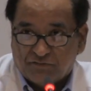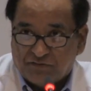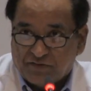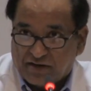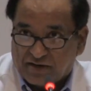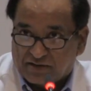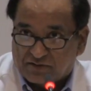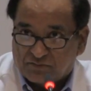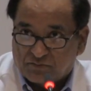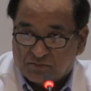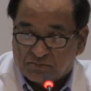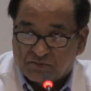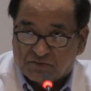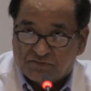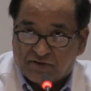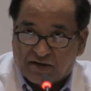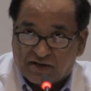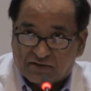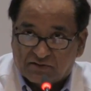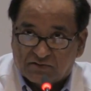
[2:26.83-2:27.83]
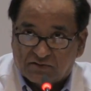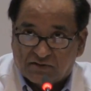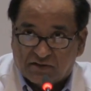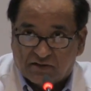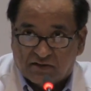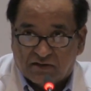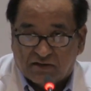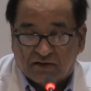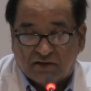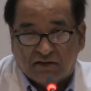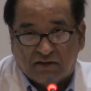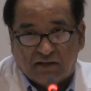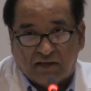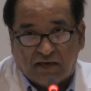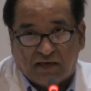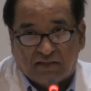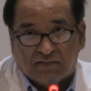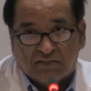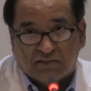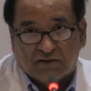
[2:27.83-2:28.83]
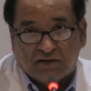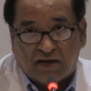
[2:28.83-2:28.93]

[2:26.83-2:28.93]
side effects from the vaccine